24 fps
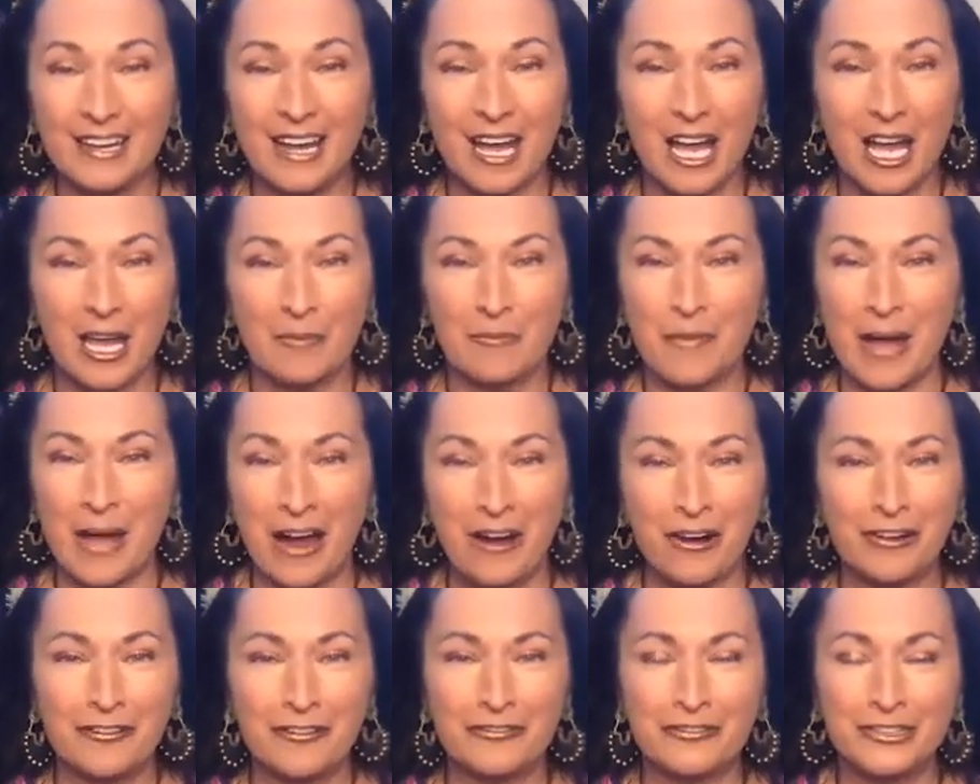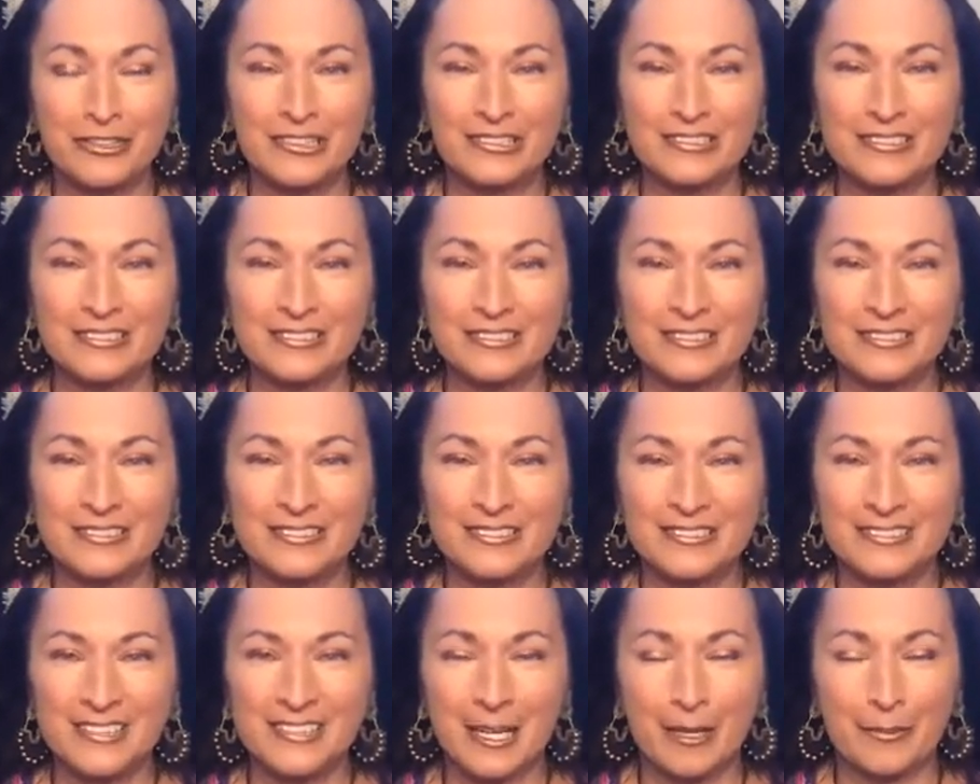and powerful
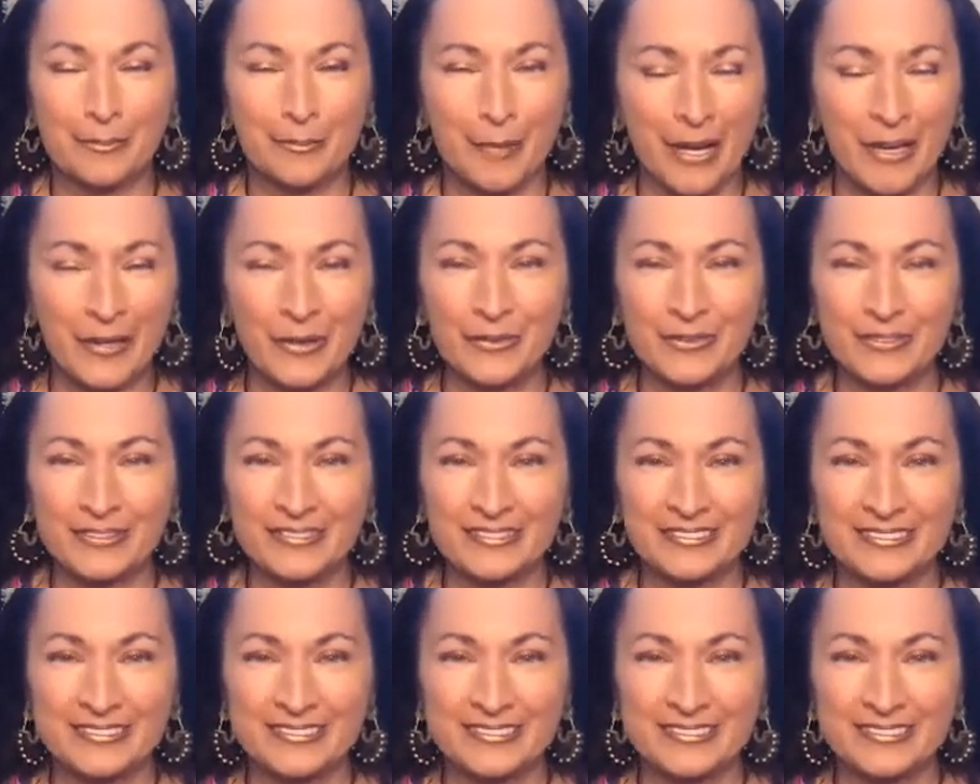and potent.